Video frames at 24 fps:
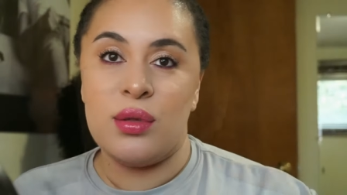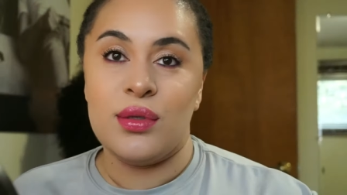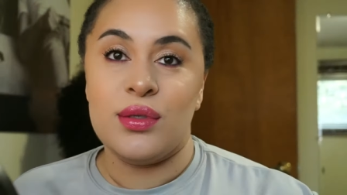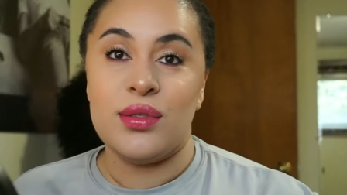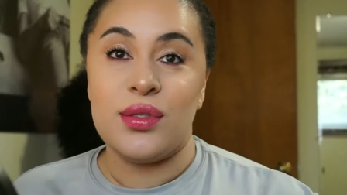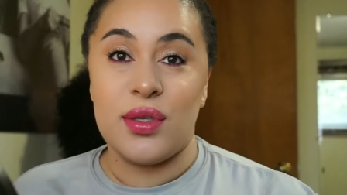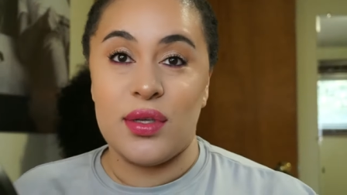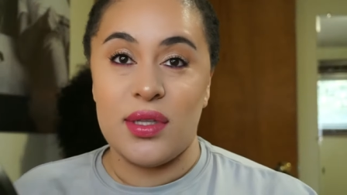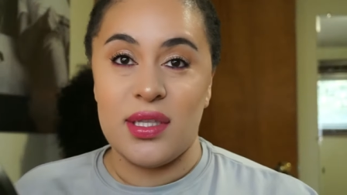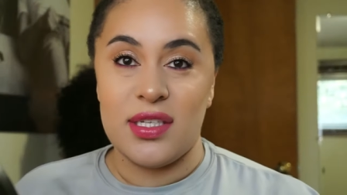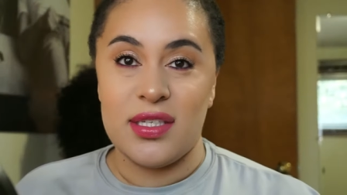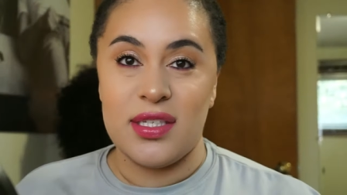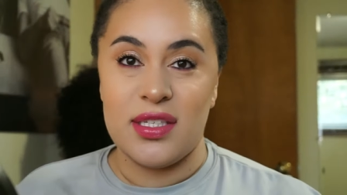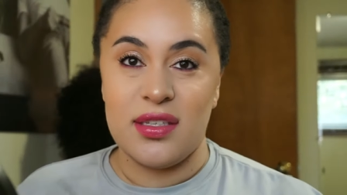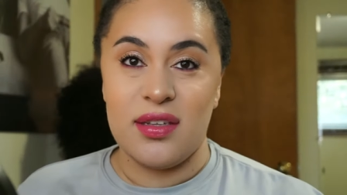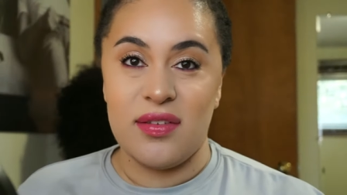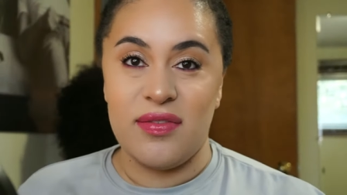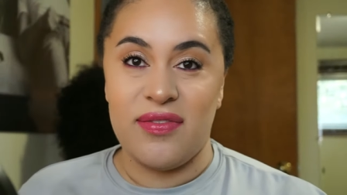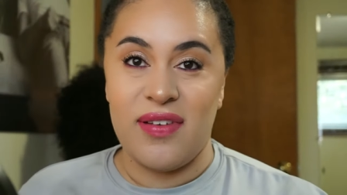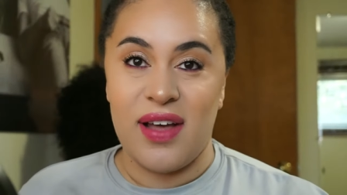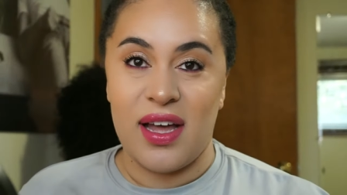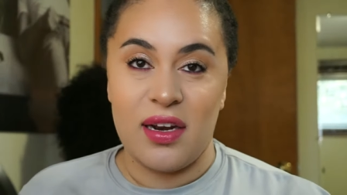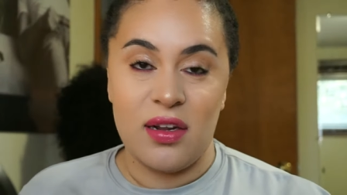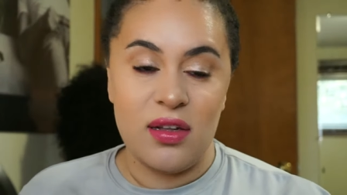So this is the
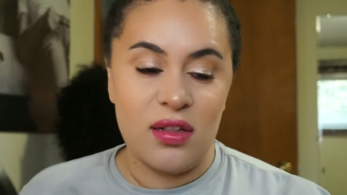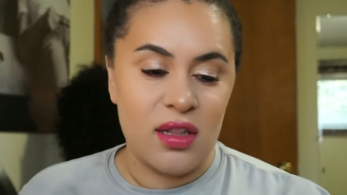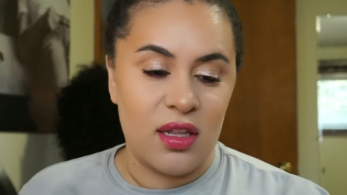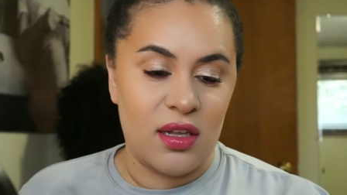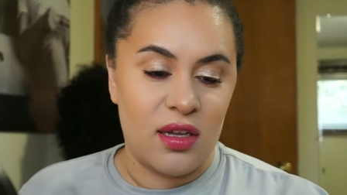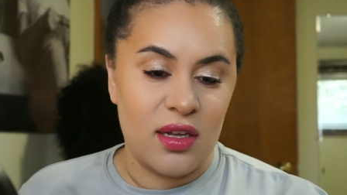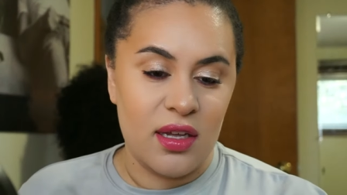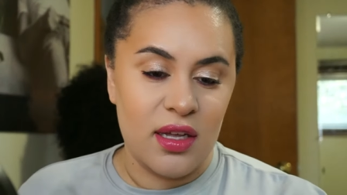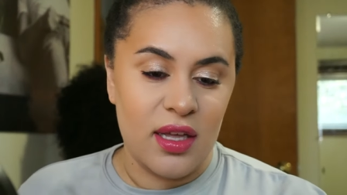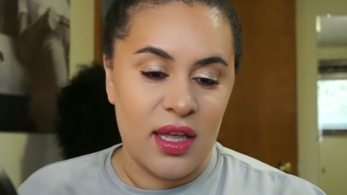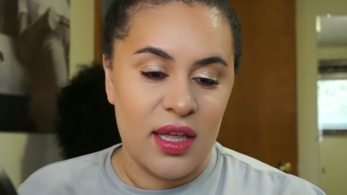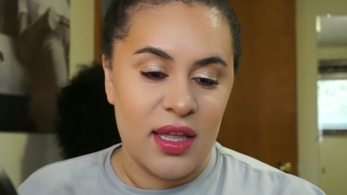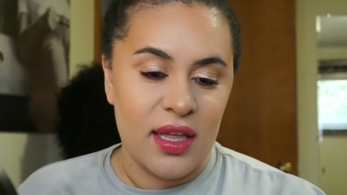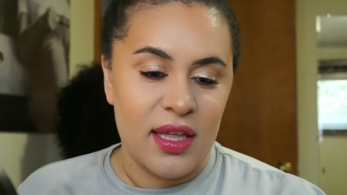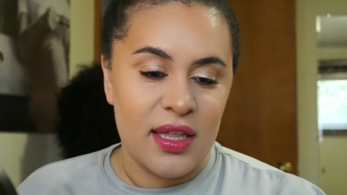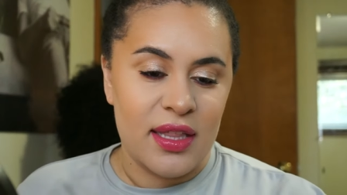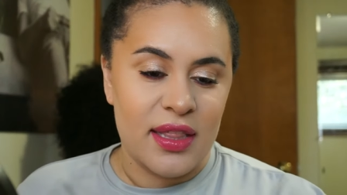final look.